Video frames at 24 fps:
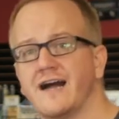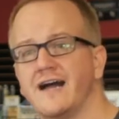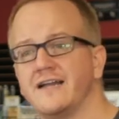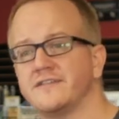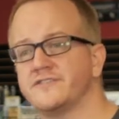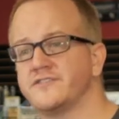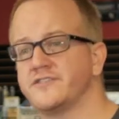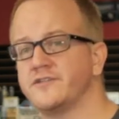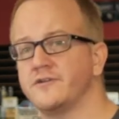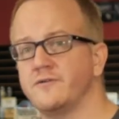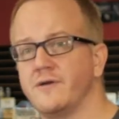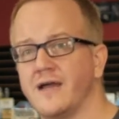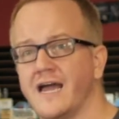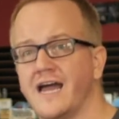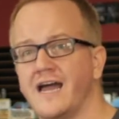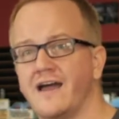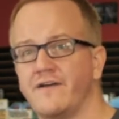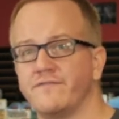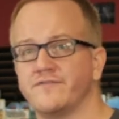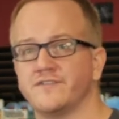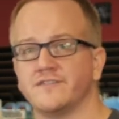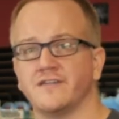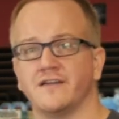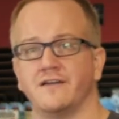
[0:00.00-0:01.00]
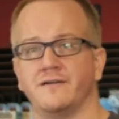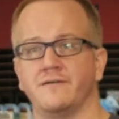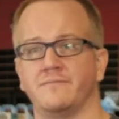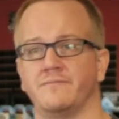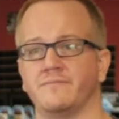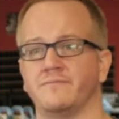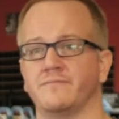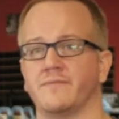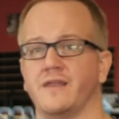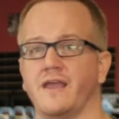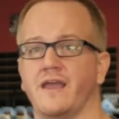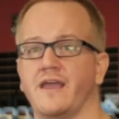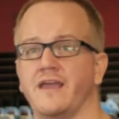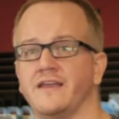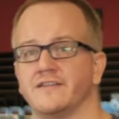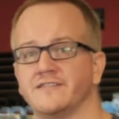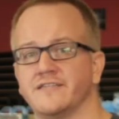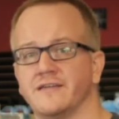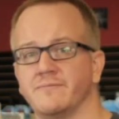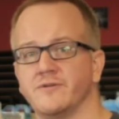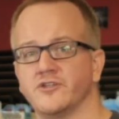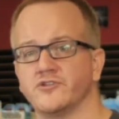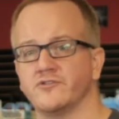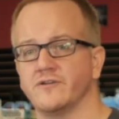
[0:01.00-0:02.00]
gods do have some
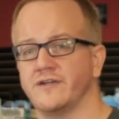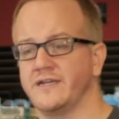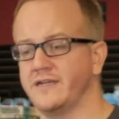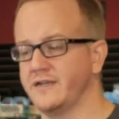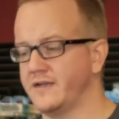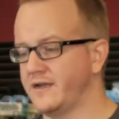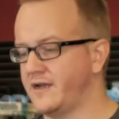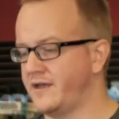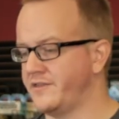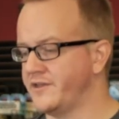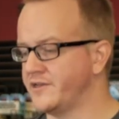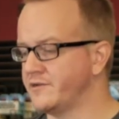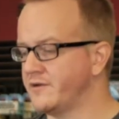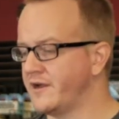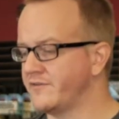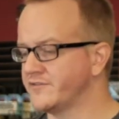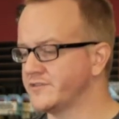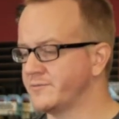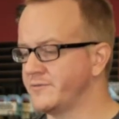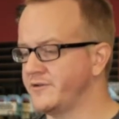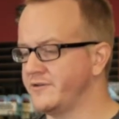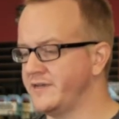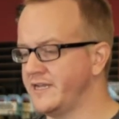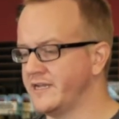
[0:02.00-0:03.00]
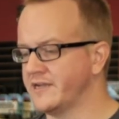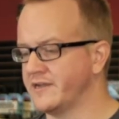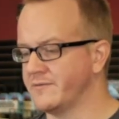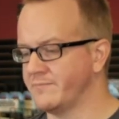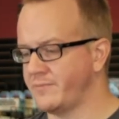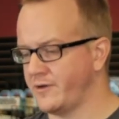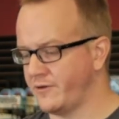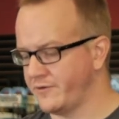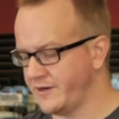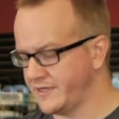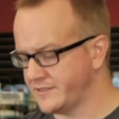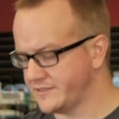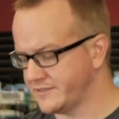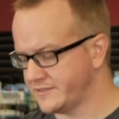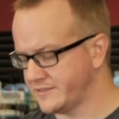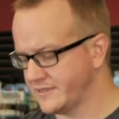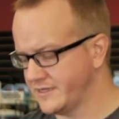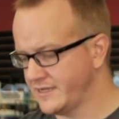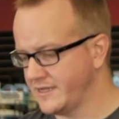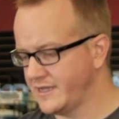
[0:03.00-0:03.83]
asymmetry. They do have some unique components.